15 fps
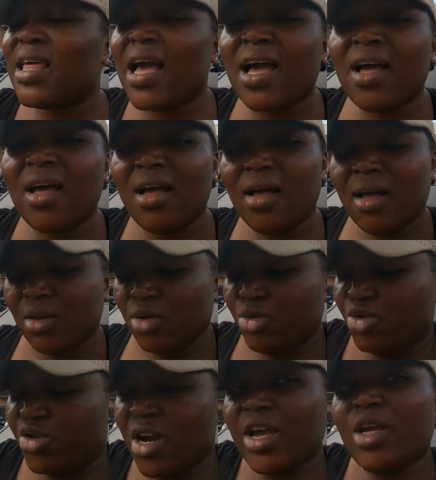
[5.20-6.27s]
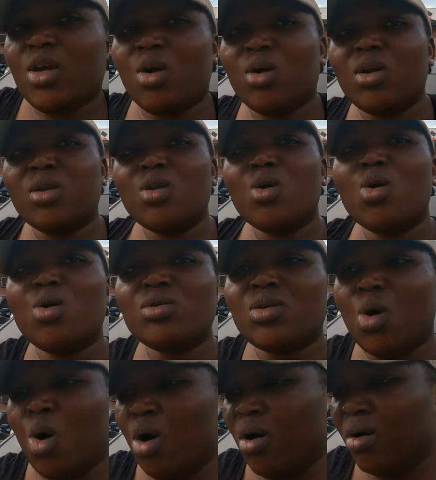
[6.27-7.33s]
either drag your
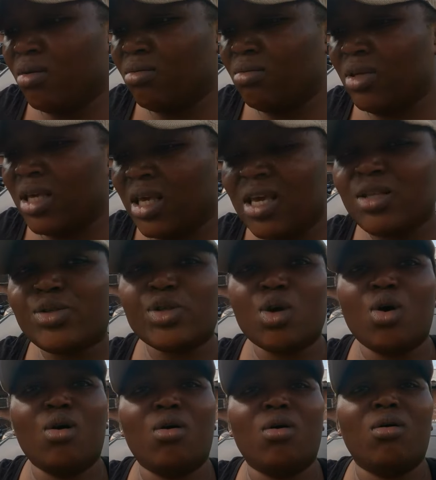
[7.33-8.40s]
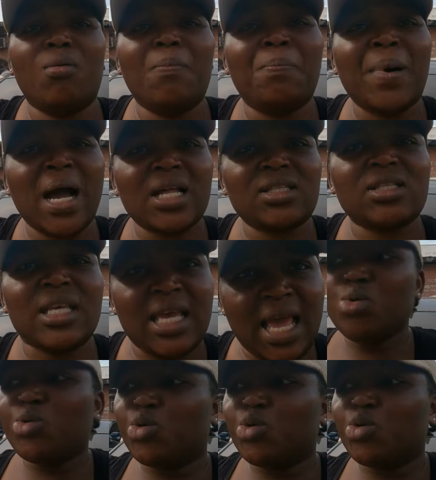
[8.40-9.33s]
clothes or hit your they do this pants.